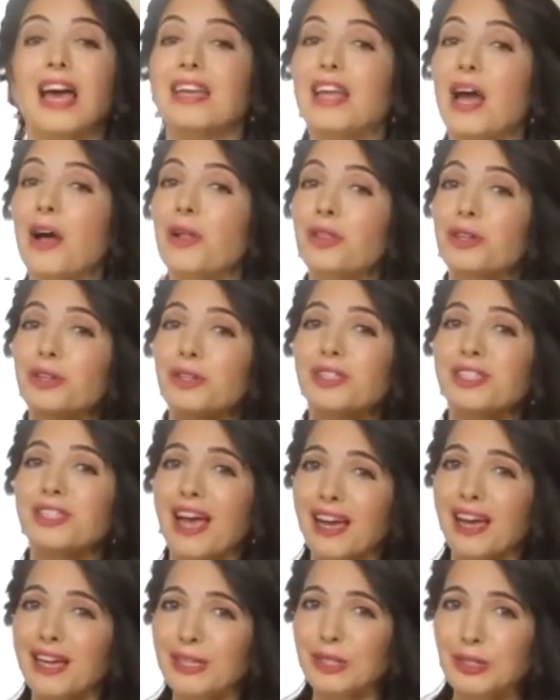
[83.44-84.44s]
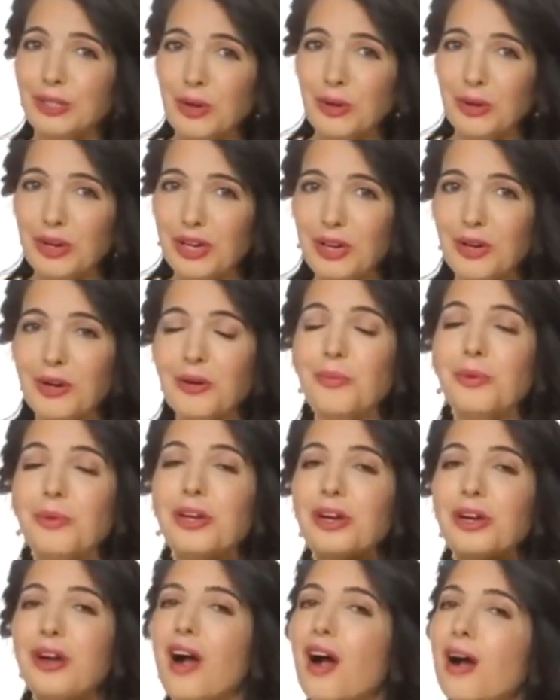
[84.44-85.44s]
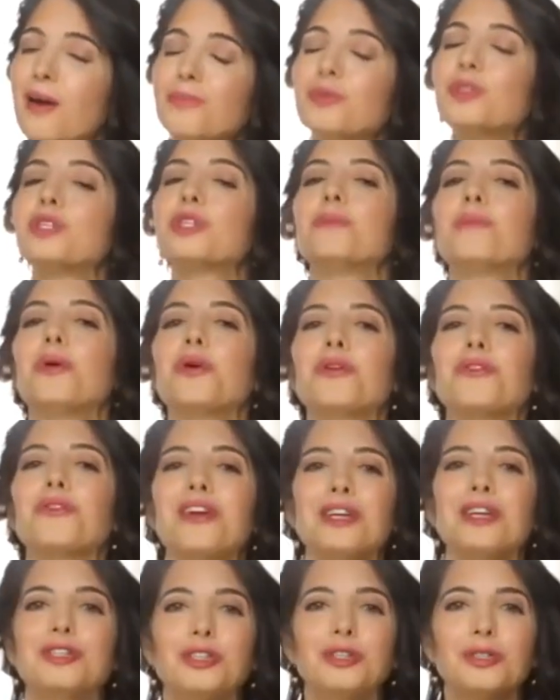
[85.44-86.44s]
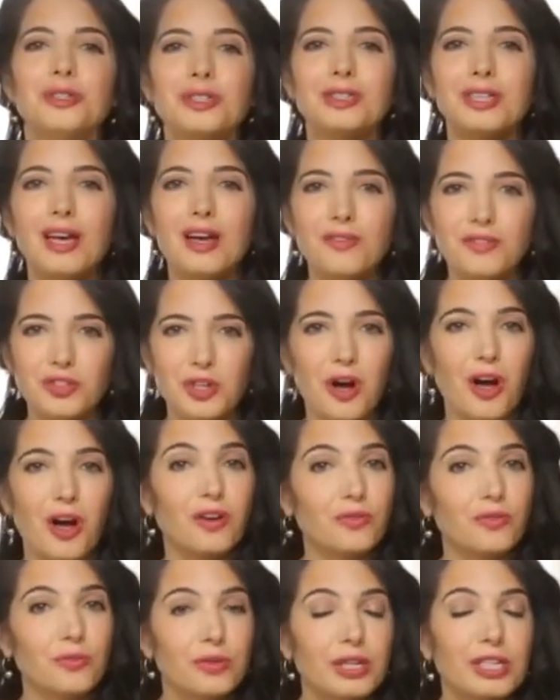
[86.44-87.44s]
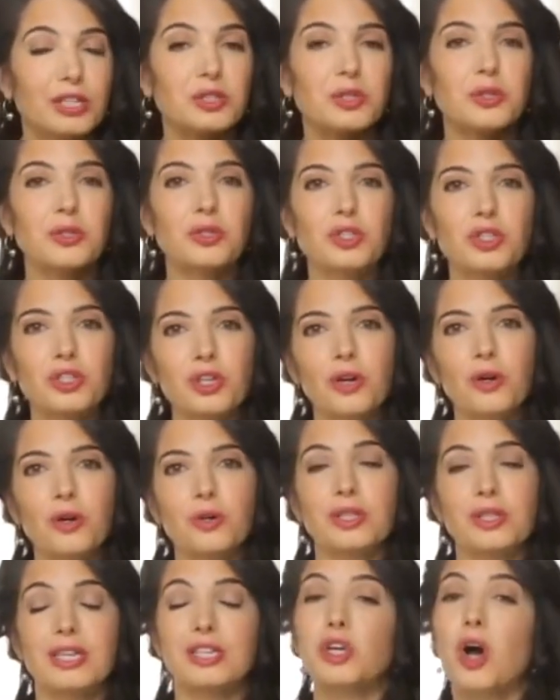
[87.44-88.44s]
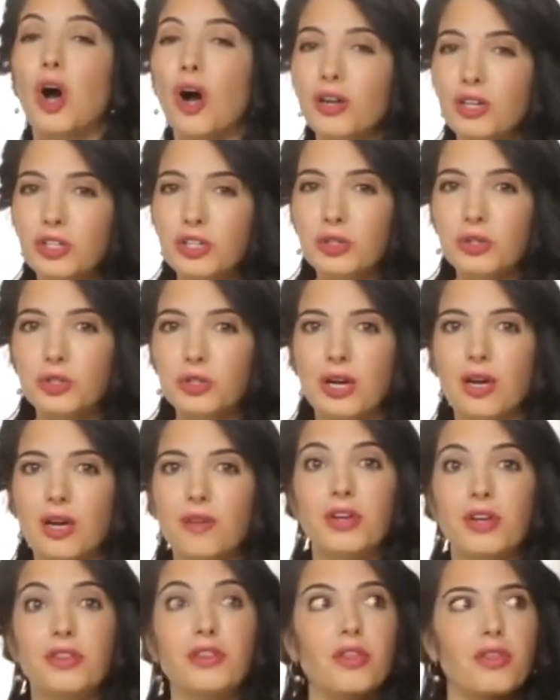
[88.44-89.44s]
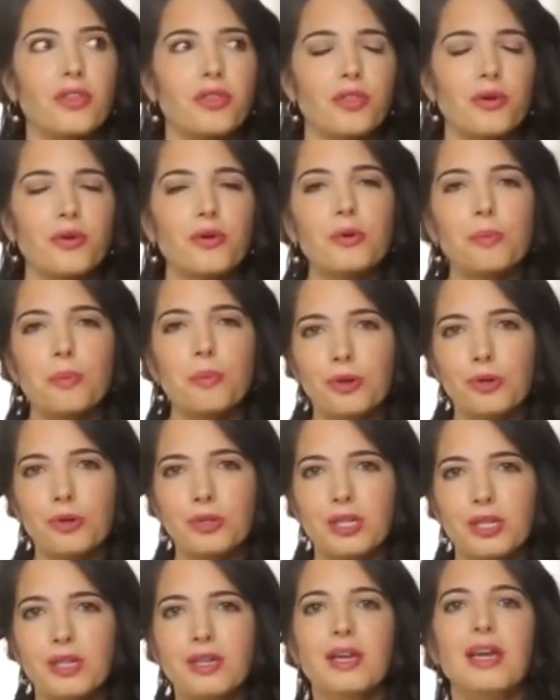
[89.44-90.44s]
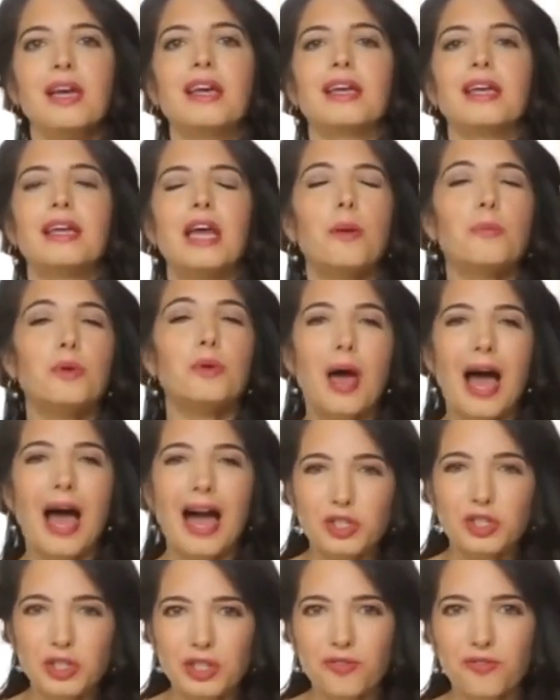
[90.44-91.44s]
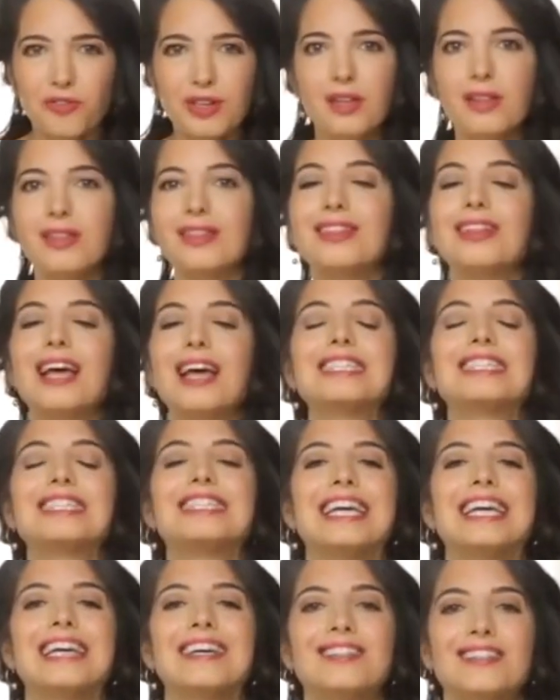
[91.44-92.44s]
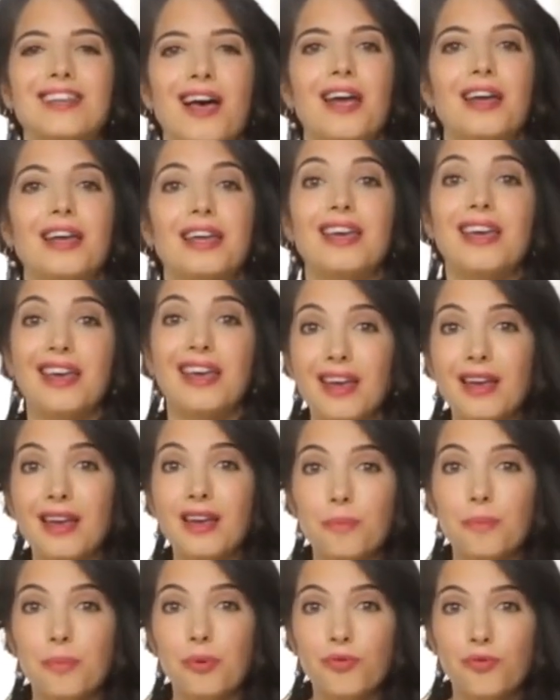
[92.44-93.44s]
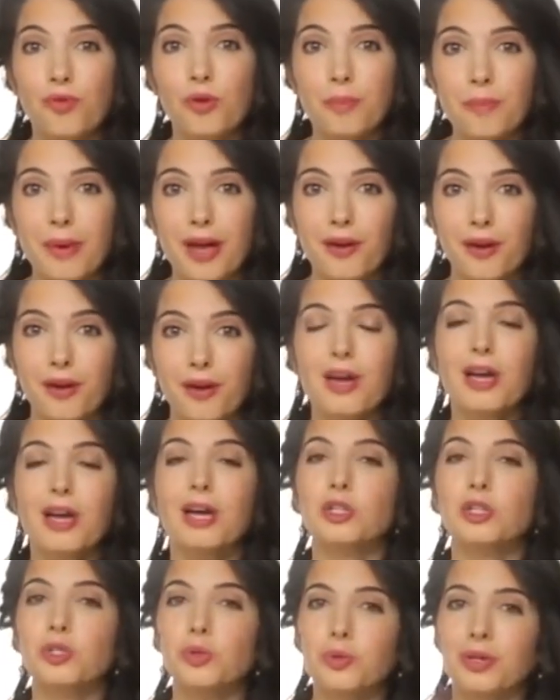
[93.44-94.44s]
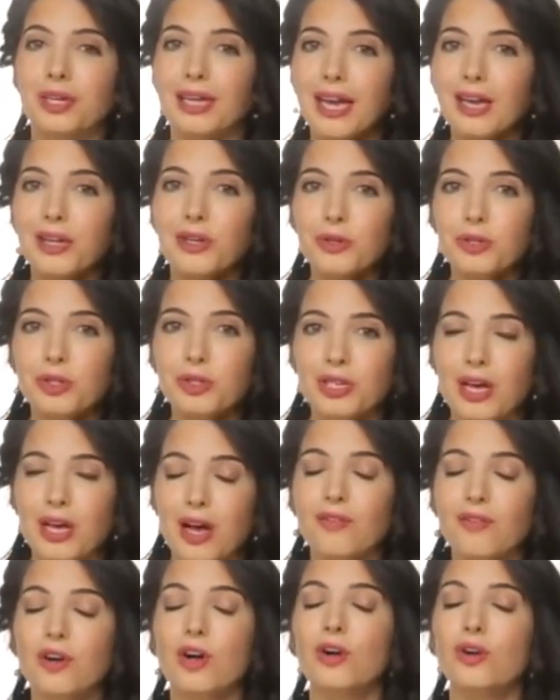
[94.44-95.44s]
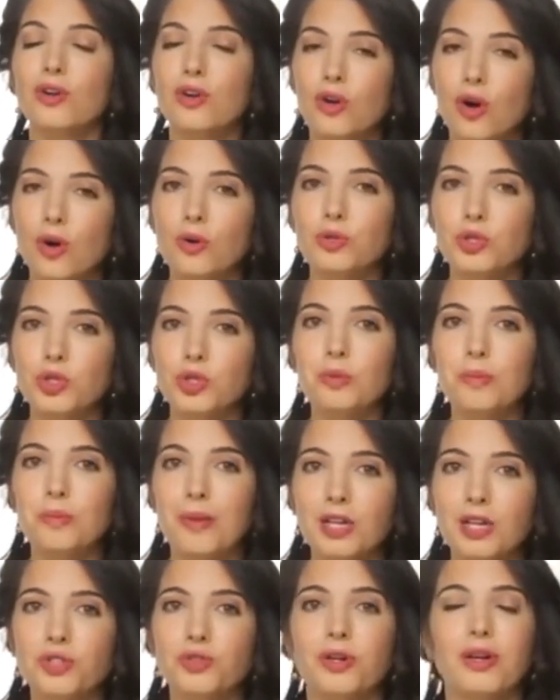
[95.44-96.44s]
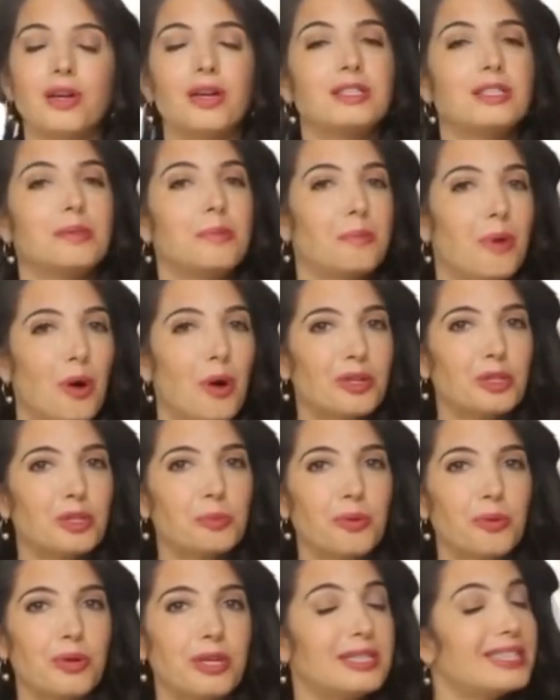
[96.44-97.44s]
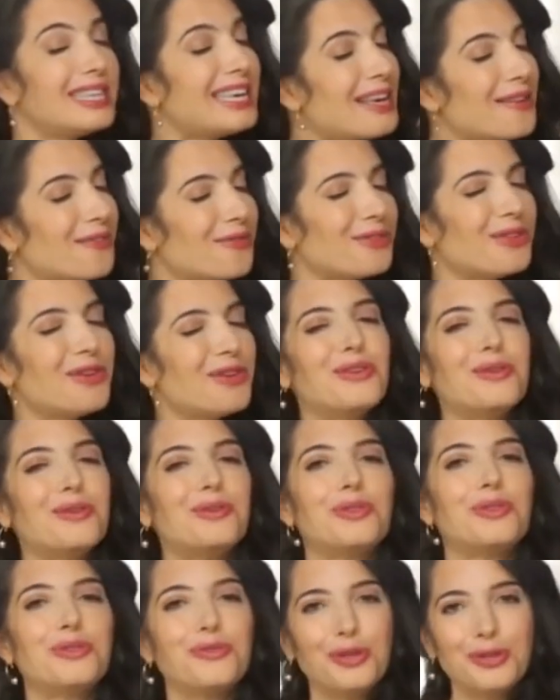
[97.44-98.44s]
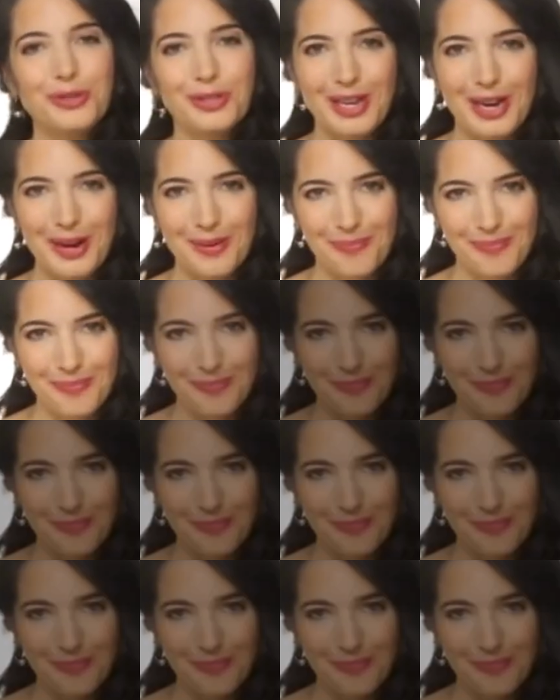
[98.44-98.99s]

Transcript: Now, a little science note here. When it comes to motivational self-talk, research shows that talking to yourself in the third person can help you actually feel less anxiety and perform better. So get yourself a go-to mantra and some bonus points if you use your first name.